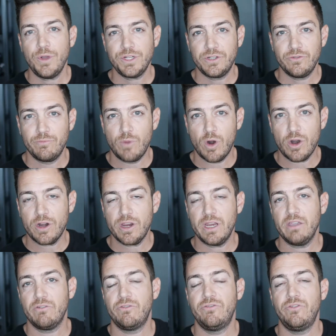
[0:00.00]
much of
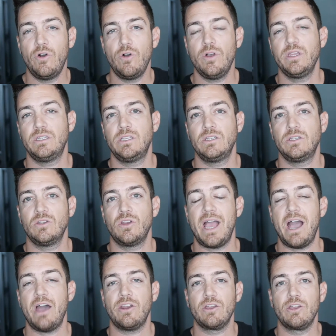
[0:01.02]
marketing focuses on
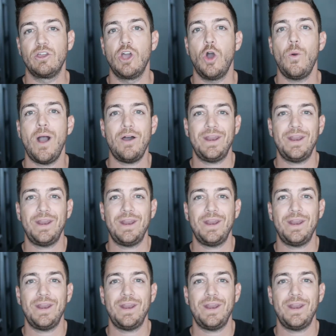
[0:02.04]
how to go